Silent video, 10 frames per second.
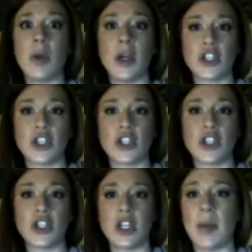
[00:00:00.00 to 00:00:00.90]
Back and
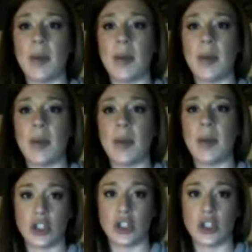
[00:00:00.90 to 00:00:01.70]
pushing it back.